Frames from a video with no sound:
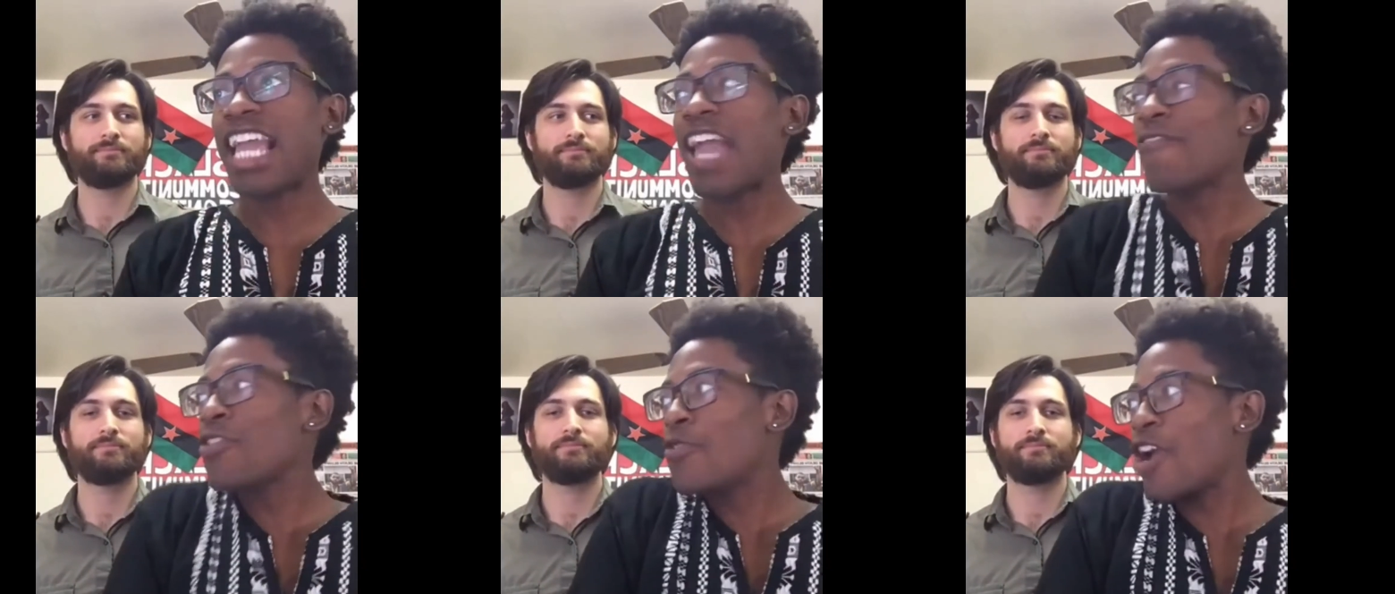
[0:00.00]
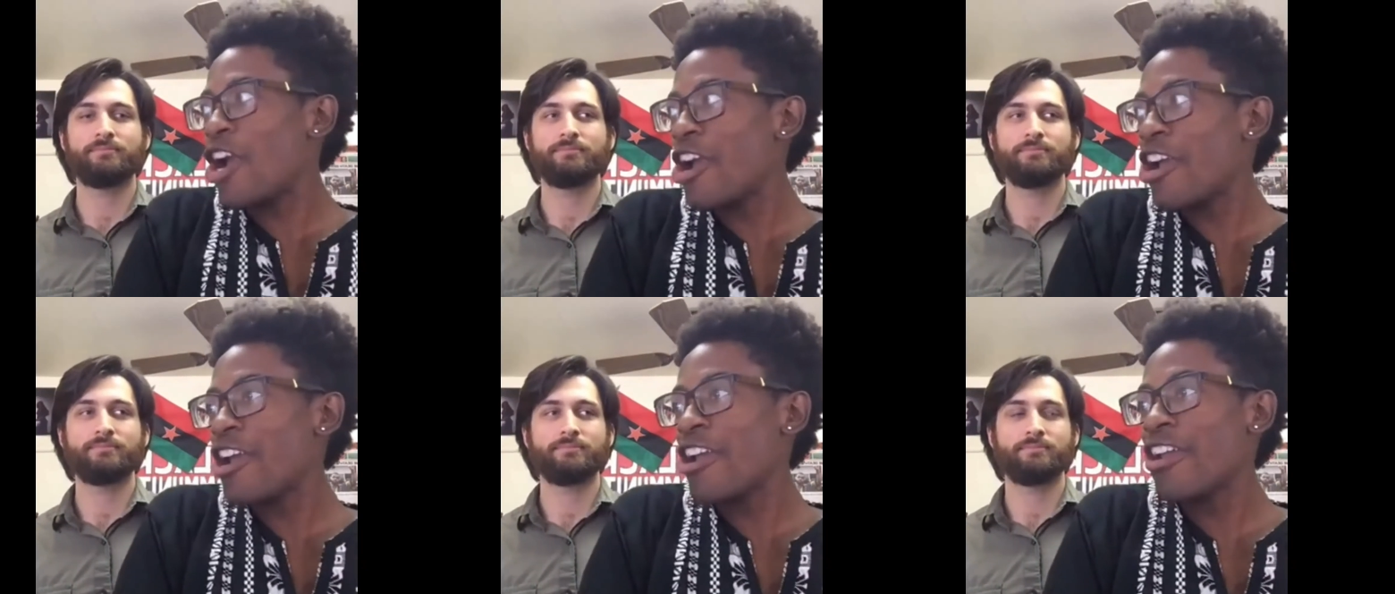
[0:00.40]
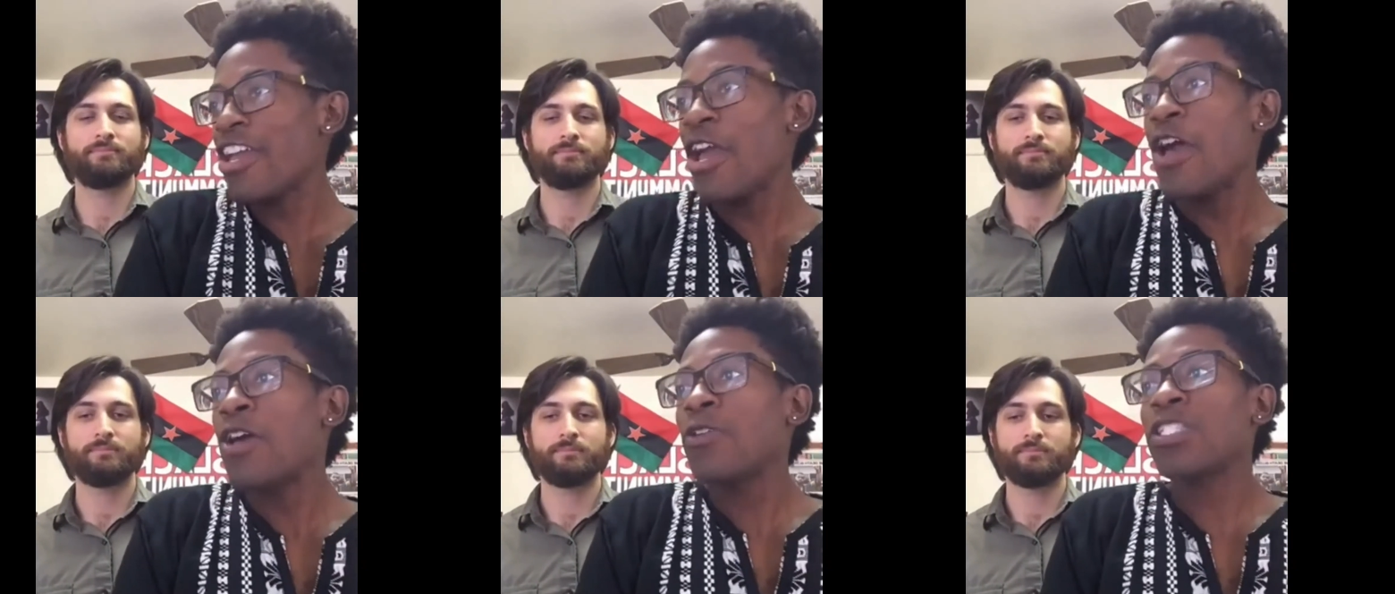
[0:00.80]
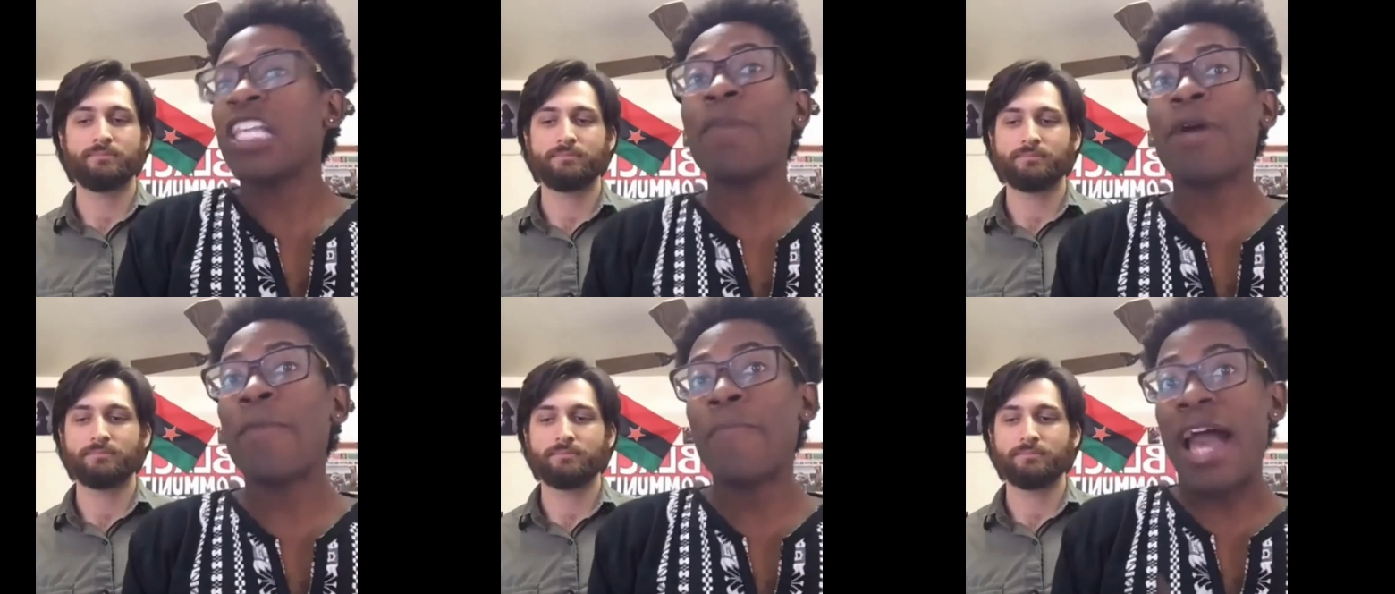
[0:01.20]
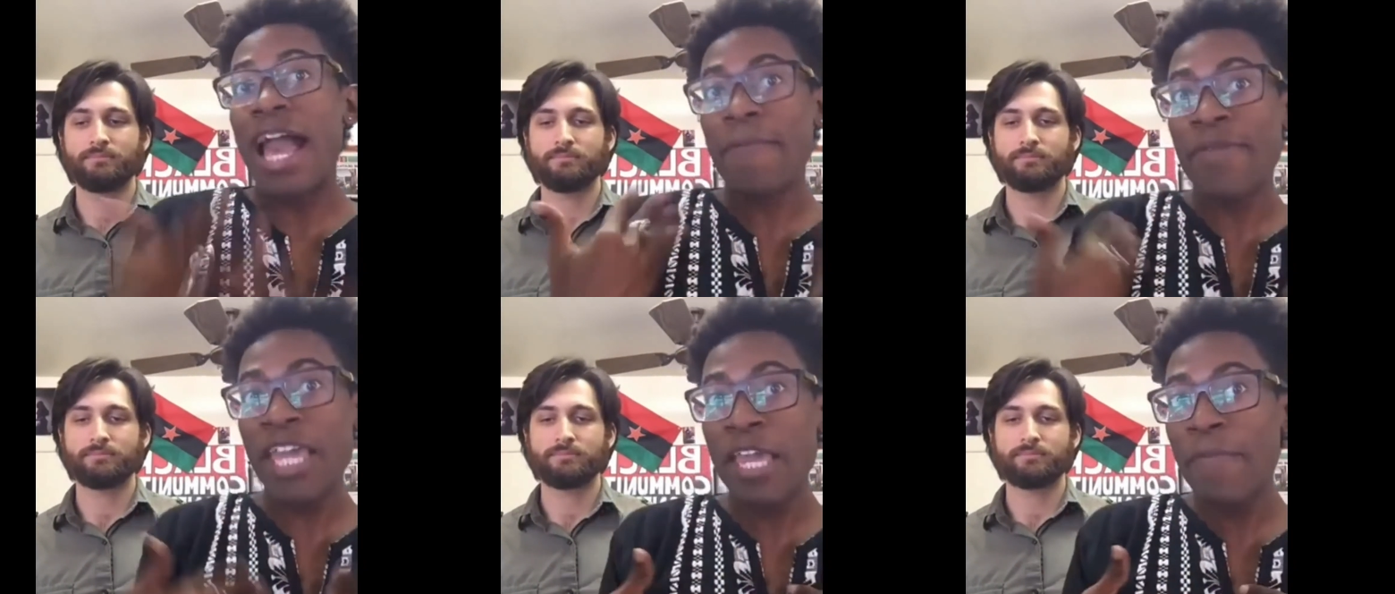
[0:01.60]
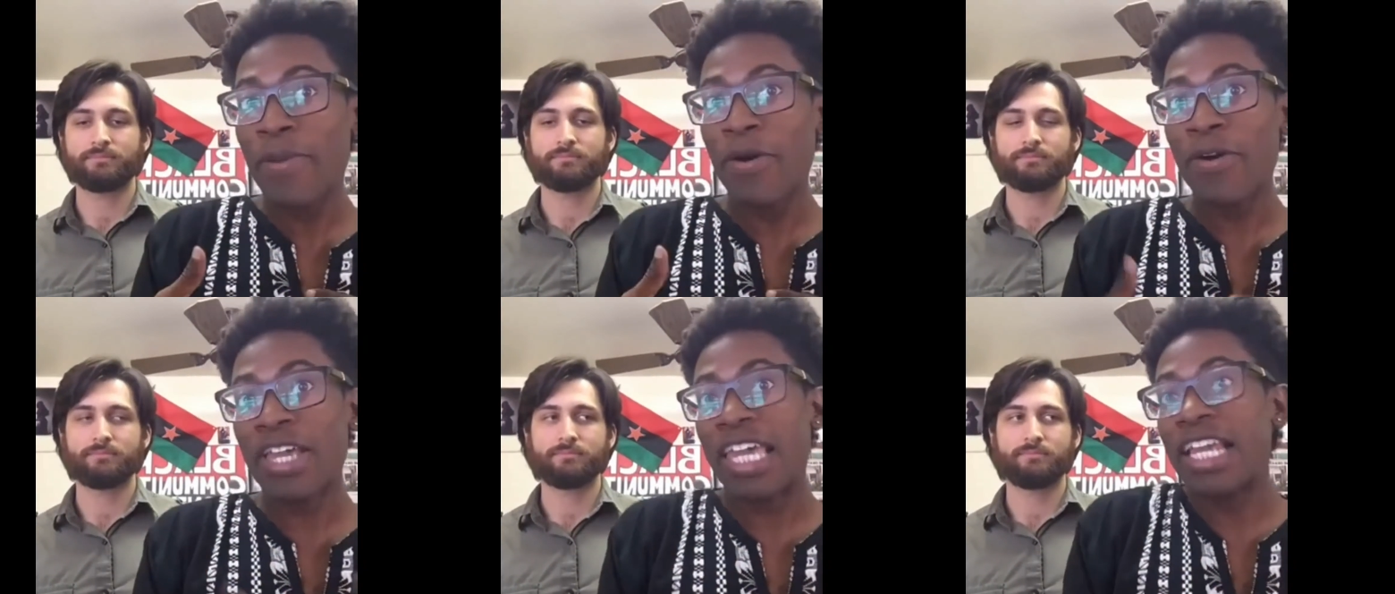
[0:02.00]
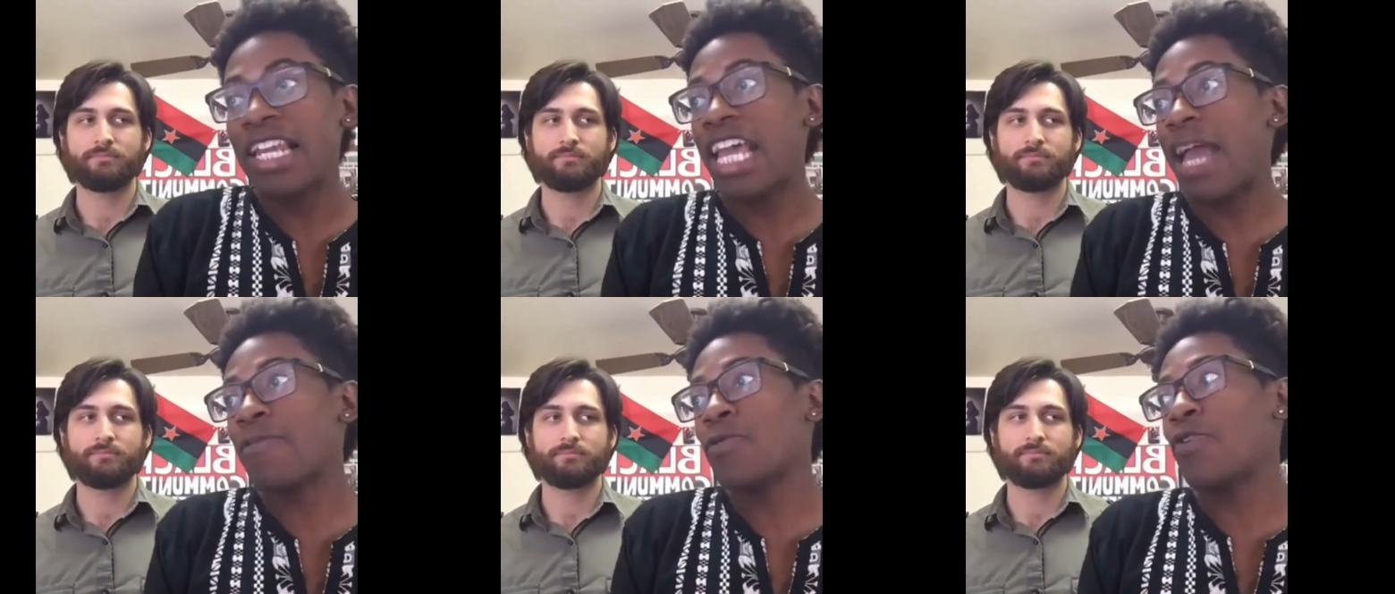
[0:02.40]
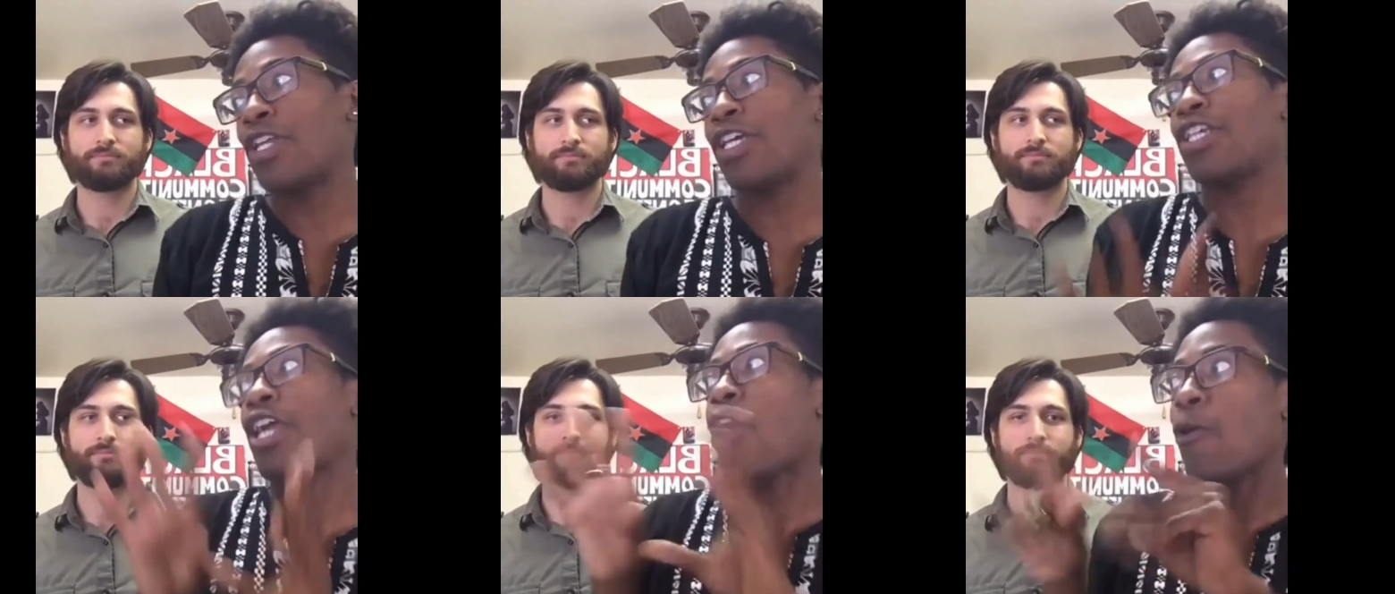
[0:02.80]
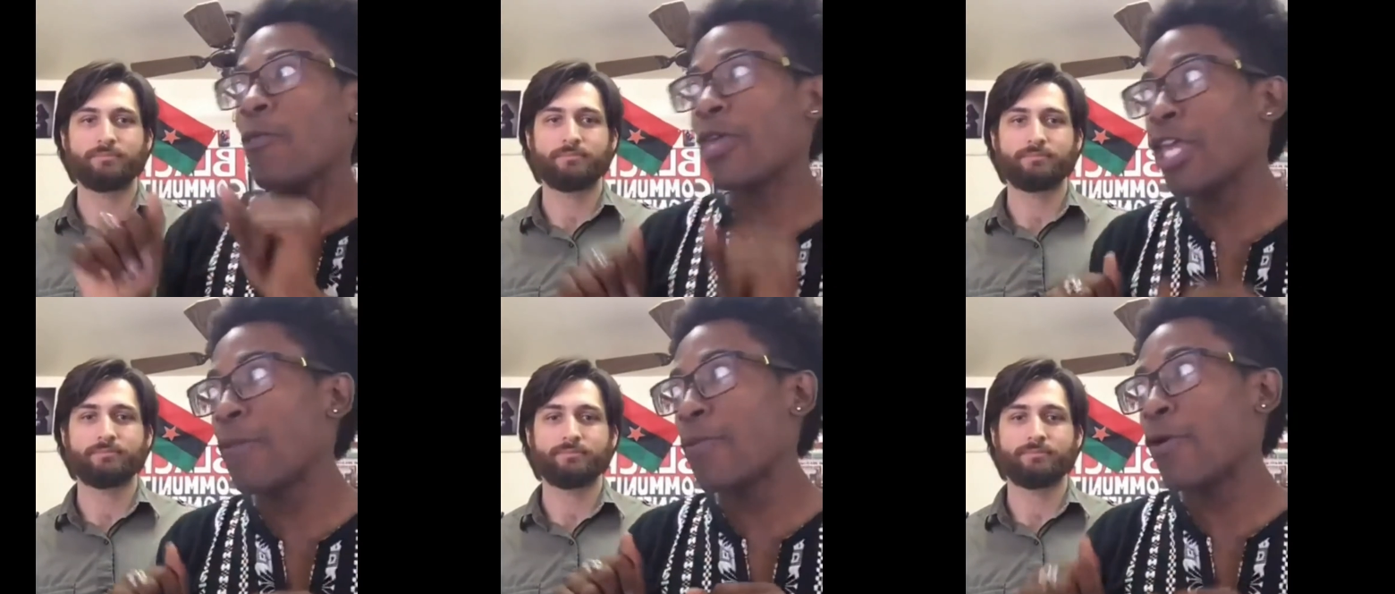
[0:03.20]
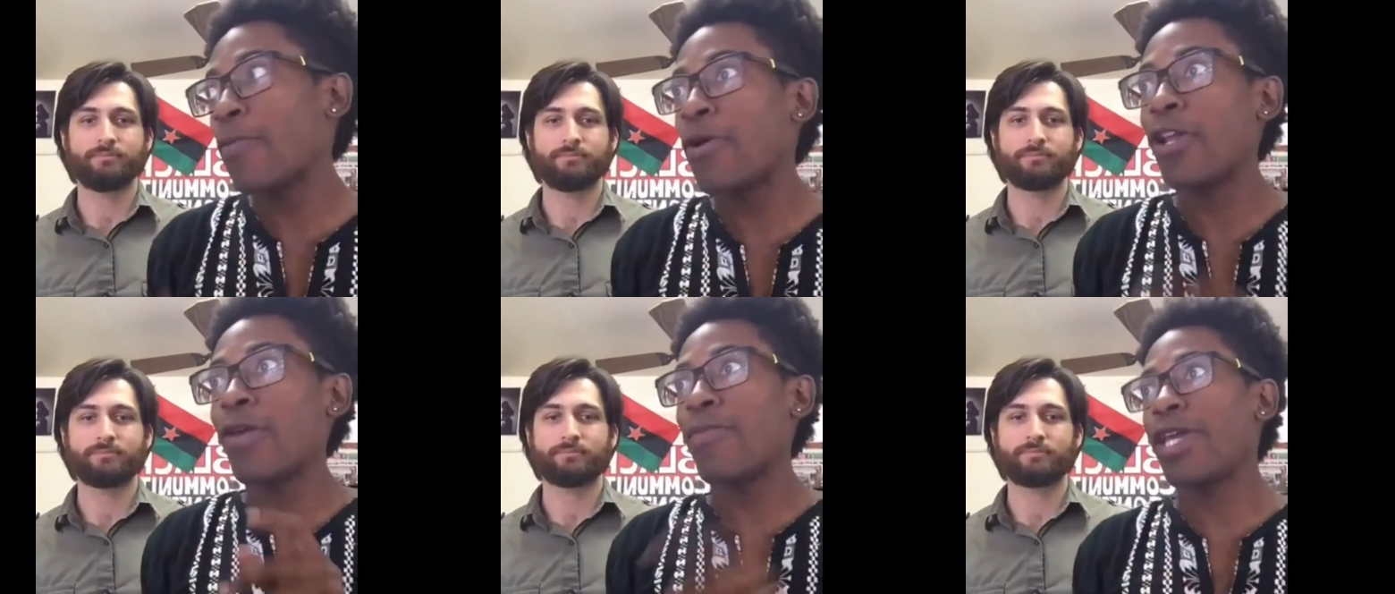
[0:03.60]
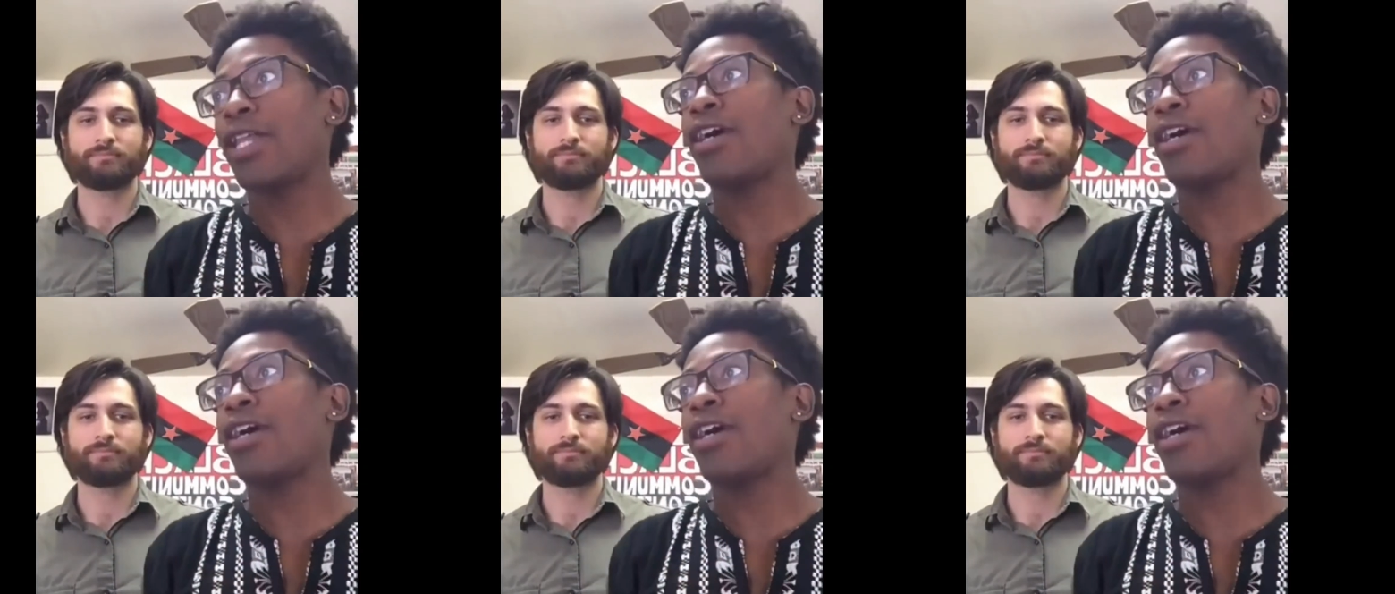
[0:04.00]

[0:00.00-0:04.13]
Speaker 1: have you heard some of my people kidnapped one of your people, put him in